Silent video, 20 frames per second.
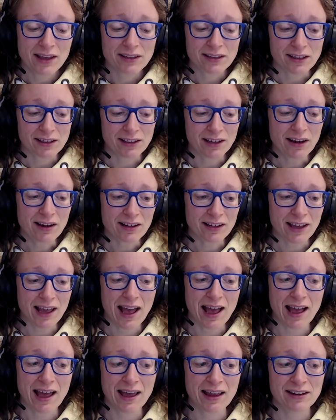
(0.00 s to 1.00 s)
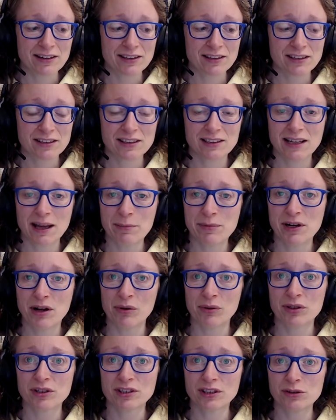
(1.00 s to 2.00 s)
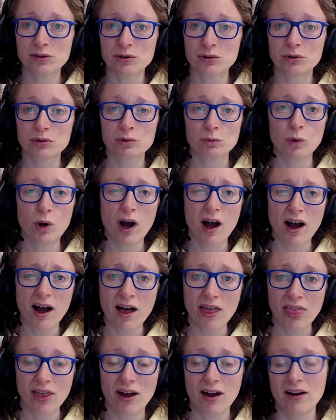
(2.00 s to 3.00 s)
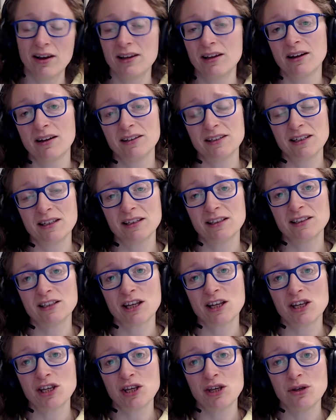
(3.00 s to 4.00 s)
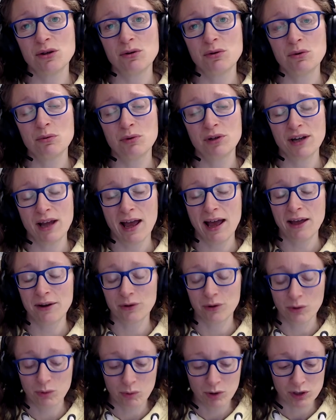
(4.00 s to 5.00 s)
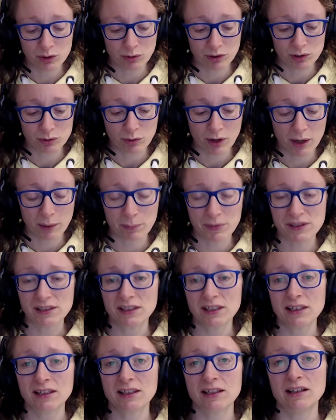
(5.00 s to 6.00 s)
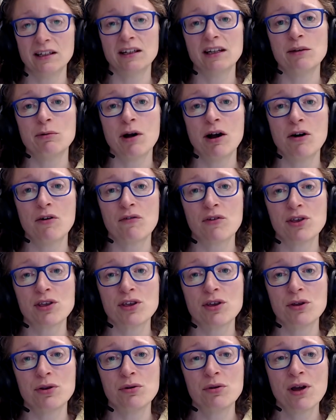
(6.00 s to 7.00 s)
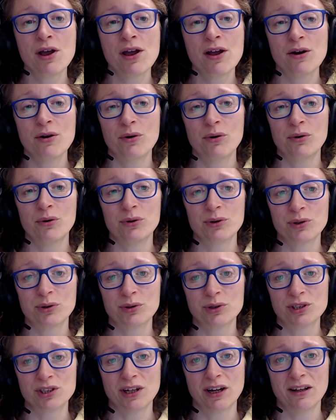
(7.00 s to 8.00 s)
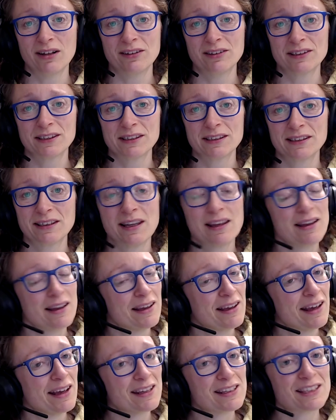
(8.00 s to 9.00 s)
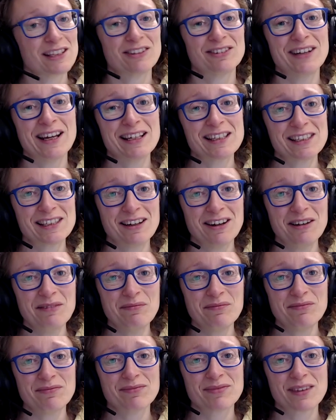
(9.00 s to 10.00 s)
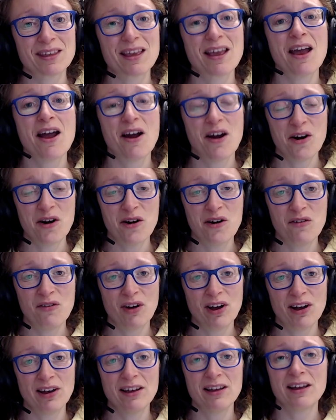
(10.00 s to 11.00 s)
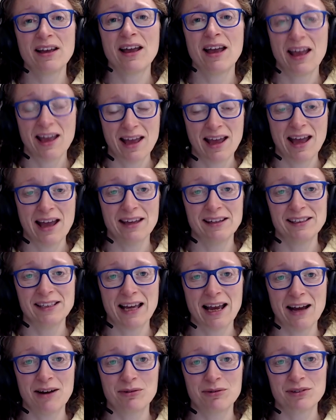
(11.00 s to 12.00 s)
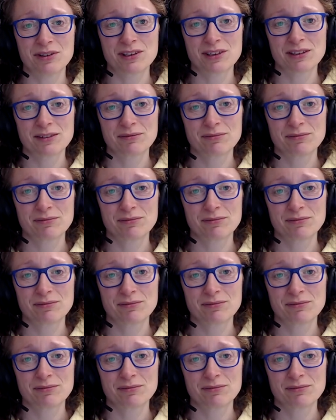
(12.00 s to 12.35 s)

Good luck and let me know on the socials what other ideas you would add or which ones work particularly well for you or your child. Until next time, over and out.